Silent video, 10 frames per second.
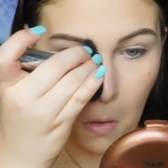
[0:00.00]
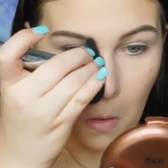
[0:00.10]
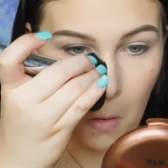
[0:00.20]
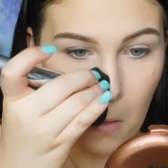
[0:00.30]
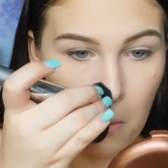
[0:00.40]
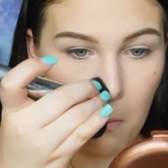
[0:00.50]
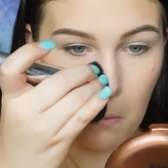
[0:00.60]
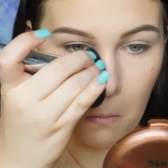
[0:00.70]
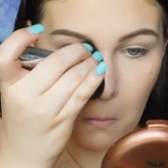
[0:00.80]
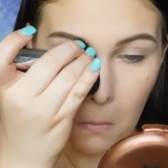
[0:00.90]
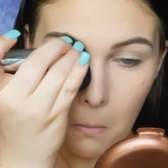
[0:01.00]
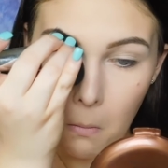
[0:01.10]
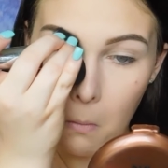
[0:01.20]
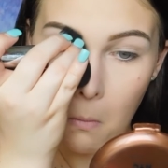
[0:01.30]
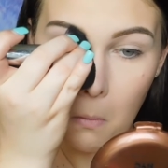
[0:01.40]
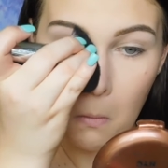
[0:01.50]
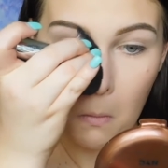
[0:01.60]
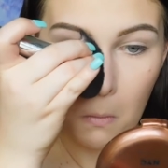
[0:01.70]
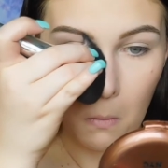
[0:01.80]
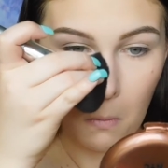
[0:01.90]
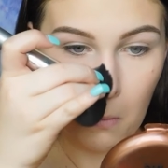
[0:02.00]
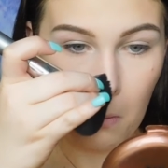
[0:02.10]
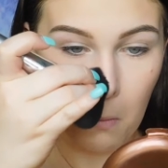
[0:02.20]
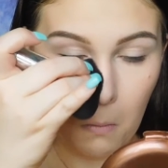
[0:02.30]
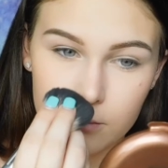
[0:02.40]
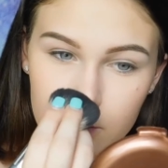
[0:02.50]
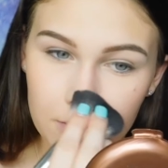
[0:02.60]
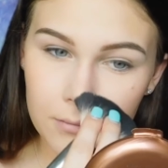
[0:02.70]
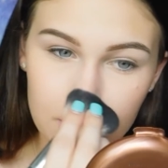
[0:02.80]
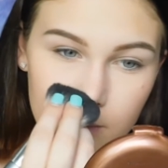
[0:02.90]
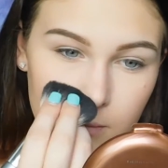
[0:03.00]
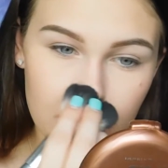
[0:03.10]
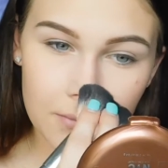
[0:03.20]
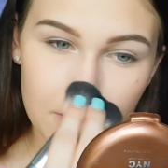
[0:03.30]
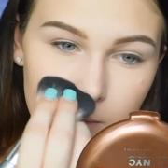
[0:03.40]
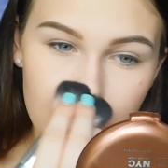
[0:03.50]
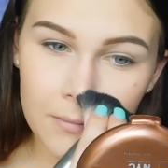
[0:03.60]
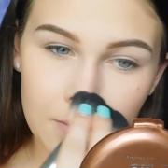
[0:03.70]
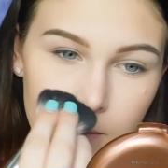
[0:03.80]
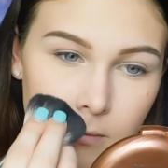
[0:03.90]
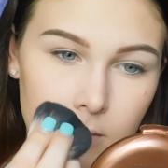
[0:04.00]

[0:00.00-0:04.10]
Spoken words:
[no speech]